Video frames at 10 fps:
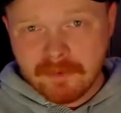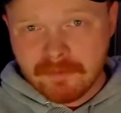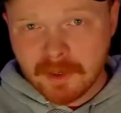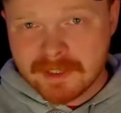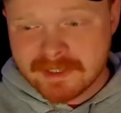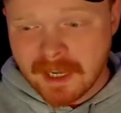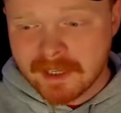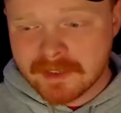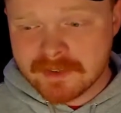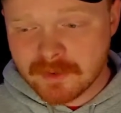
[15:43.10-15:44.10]
for a
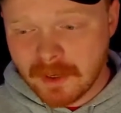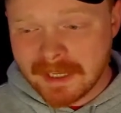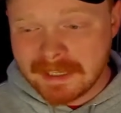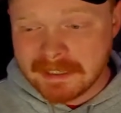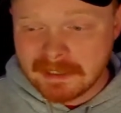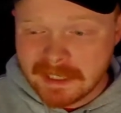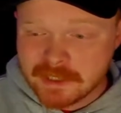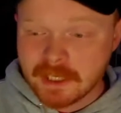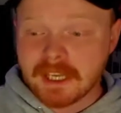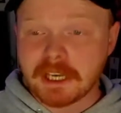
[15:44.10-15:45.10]
second so I can
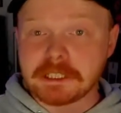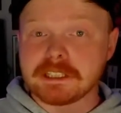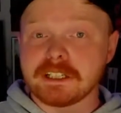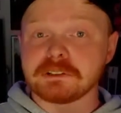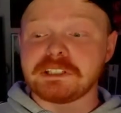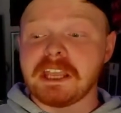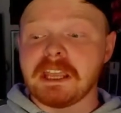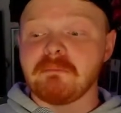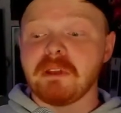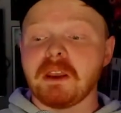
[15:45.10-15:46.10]
let you in on a little
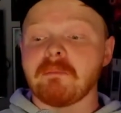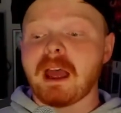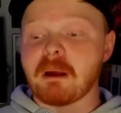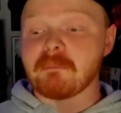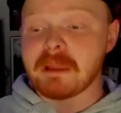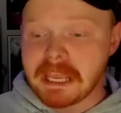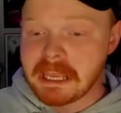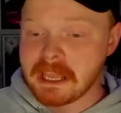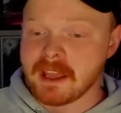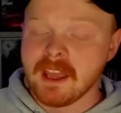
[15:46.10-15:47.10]
tidbit about
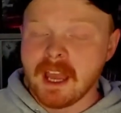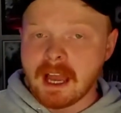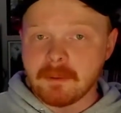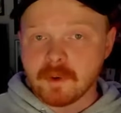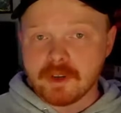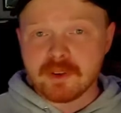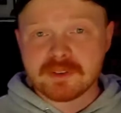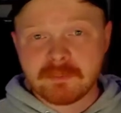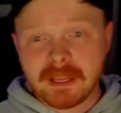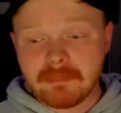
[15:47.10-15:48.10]
me. I'm one of
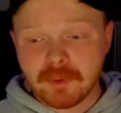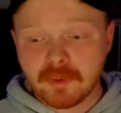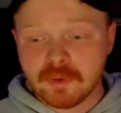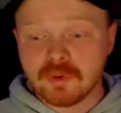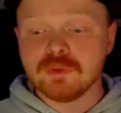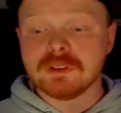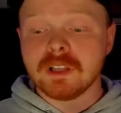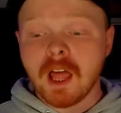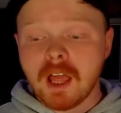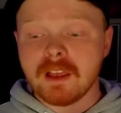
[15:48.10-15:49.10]
those people who
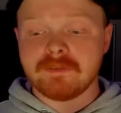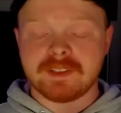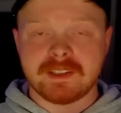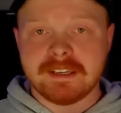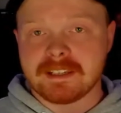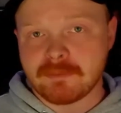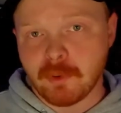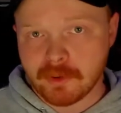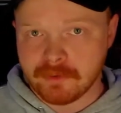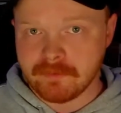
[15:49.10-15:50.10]
loves things
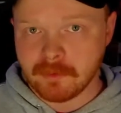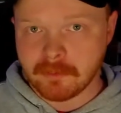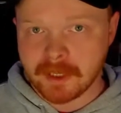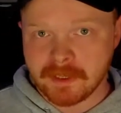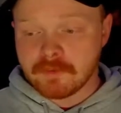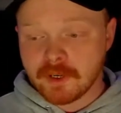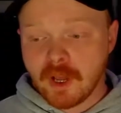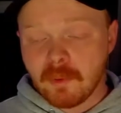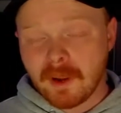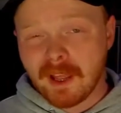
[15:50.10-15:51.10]
spoiled for me, for
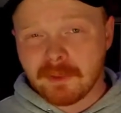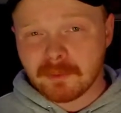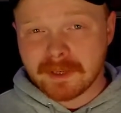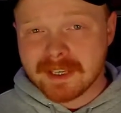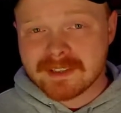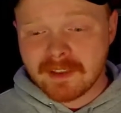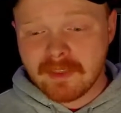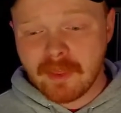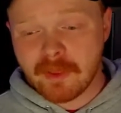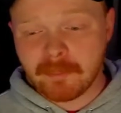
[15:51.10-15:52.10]
no other reason
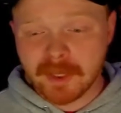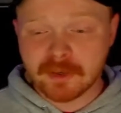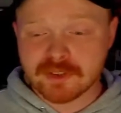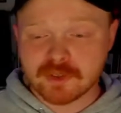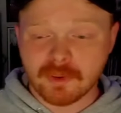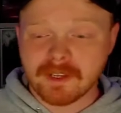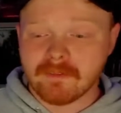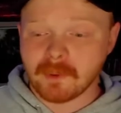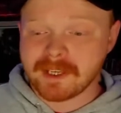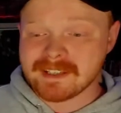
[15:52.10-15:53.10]
than the pure joy
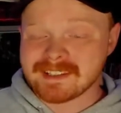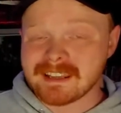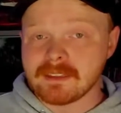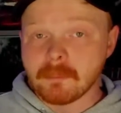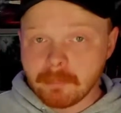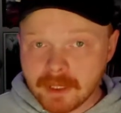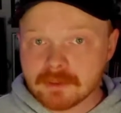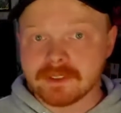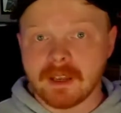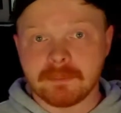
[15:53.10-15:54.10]
of witnessing the
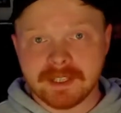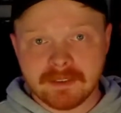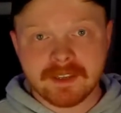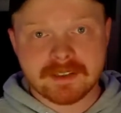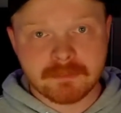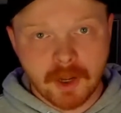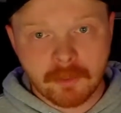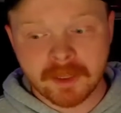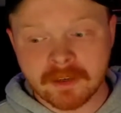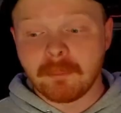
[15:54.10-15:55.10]
build up to this
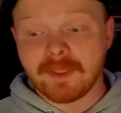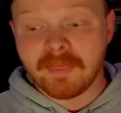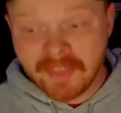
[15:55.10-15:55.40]
moment. But